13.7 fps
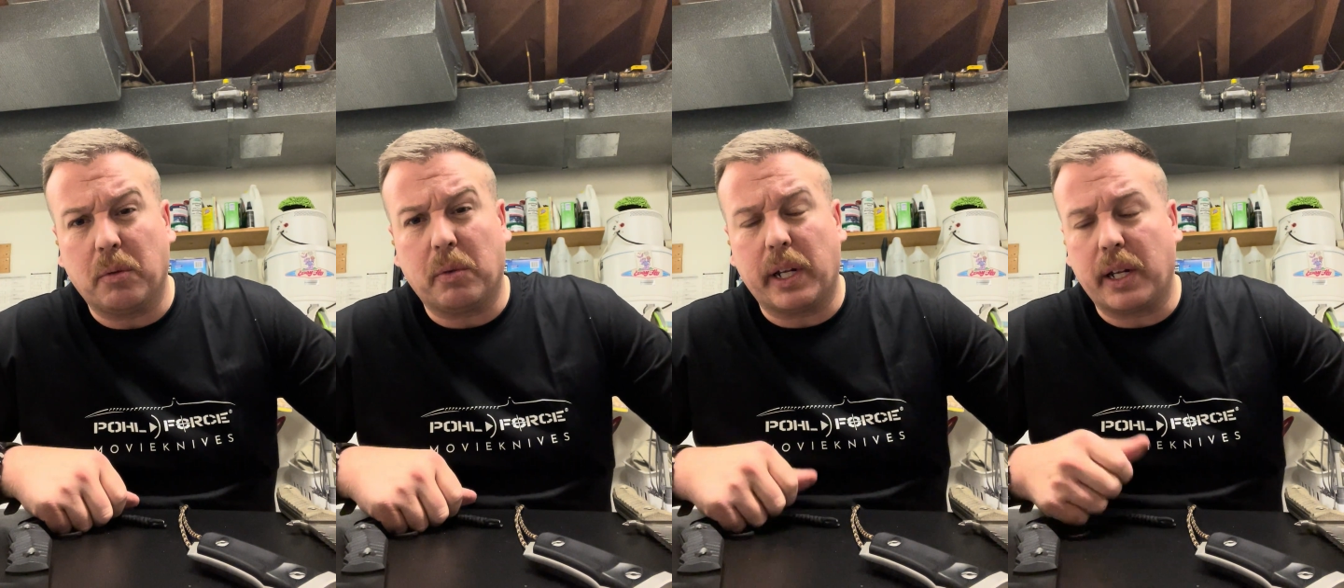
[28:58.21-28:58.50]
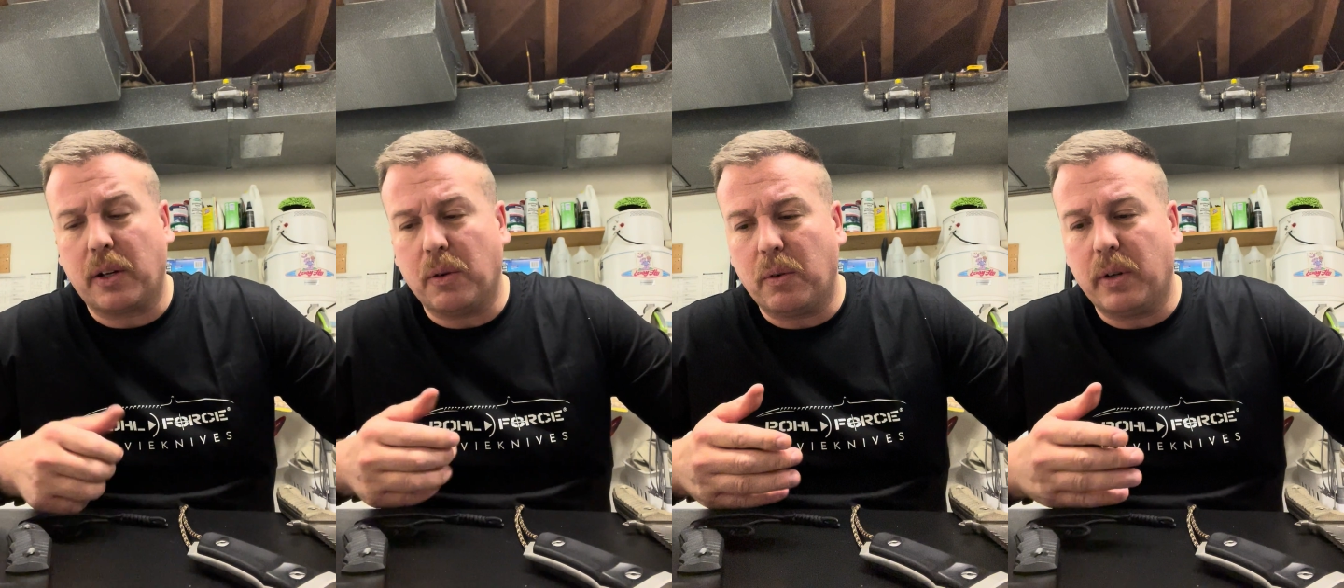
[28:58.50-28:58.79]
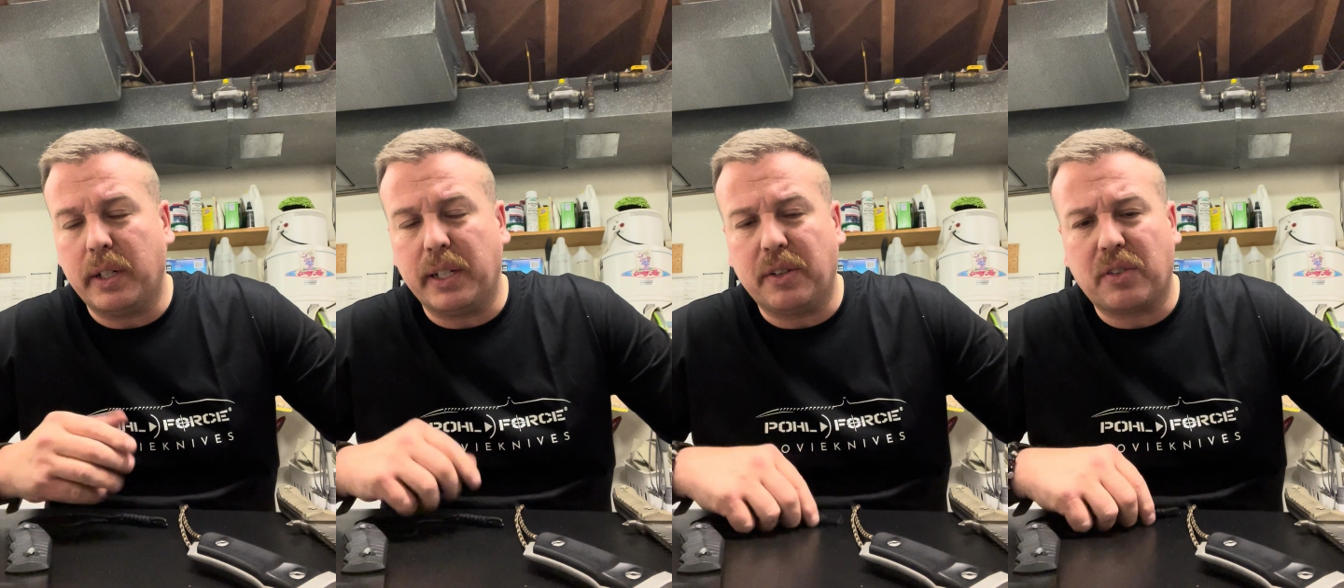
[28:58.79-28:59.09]
when I go
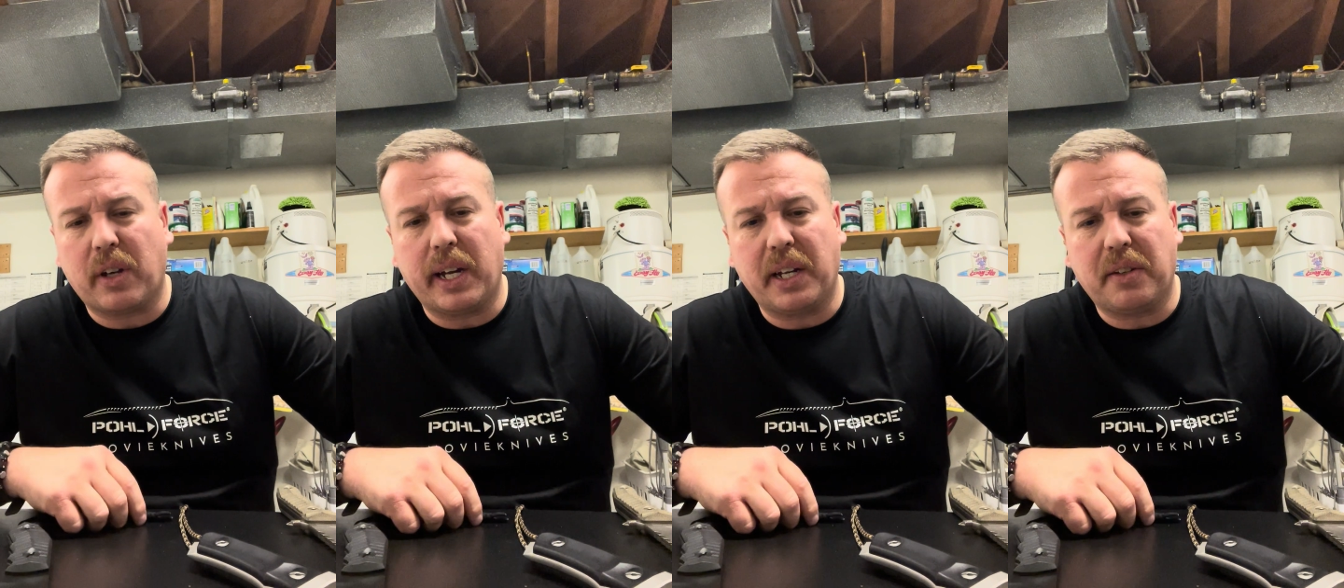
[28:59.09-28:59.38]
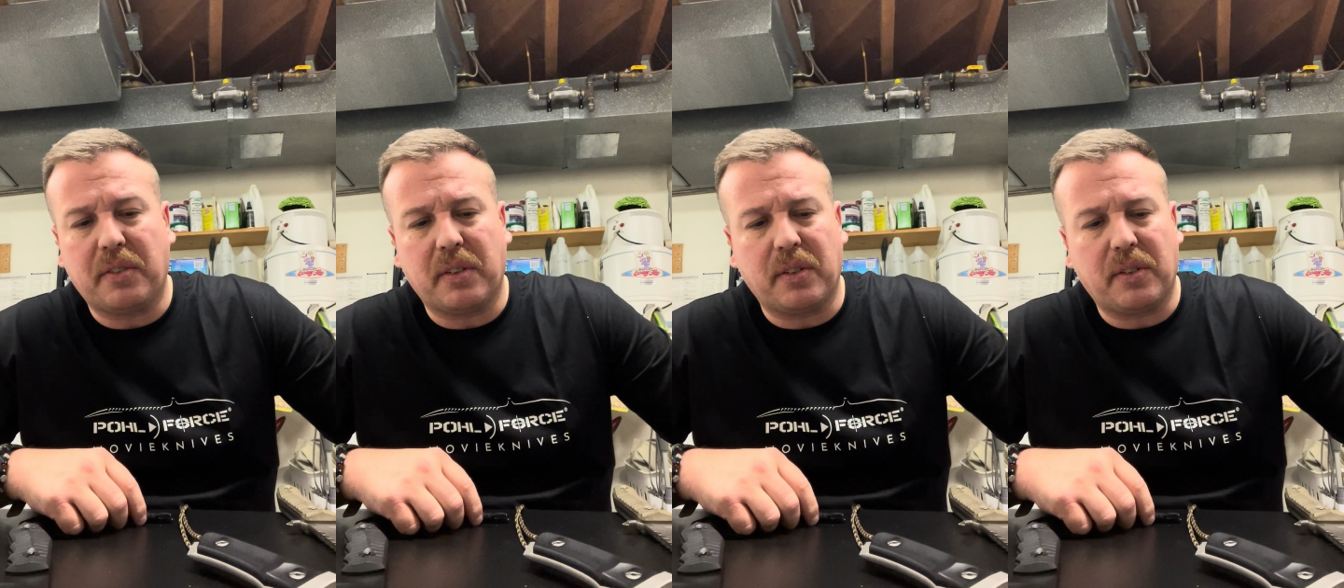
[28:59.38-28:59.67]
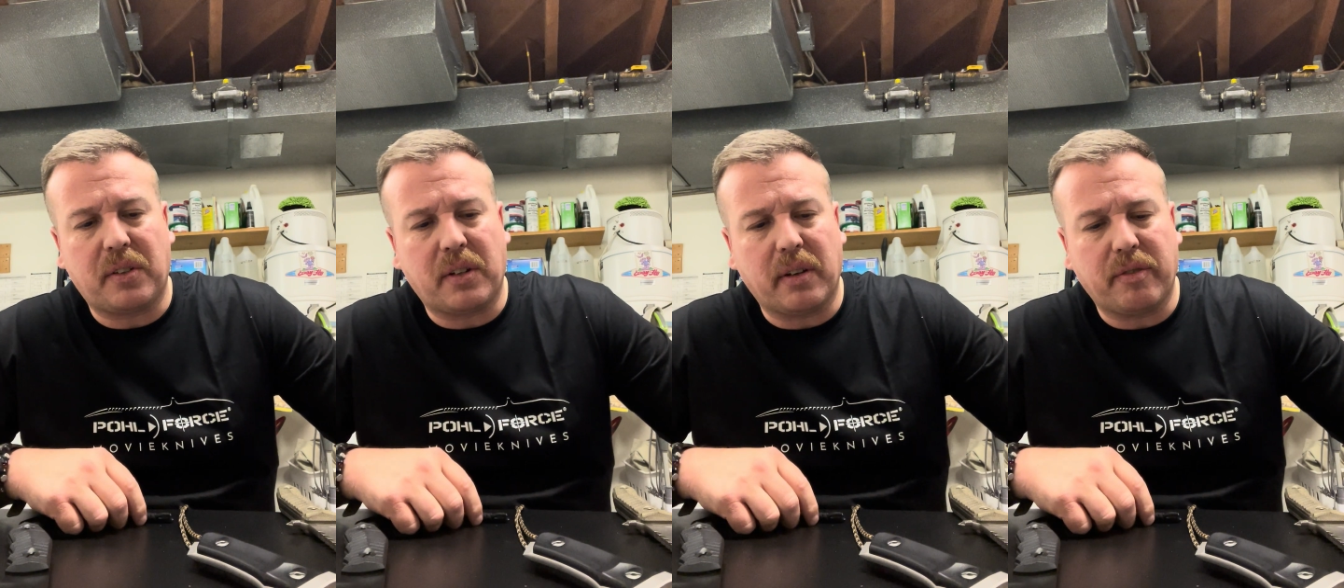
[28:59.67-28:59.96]
on these hikes and
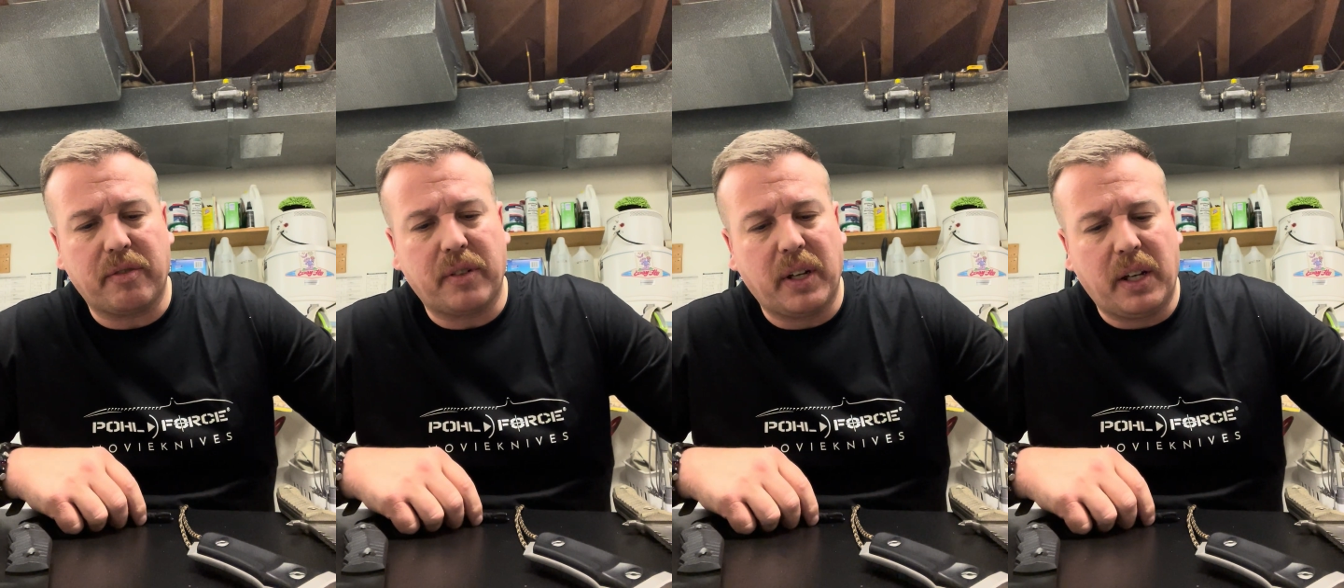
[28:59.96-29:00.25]
stuff.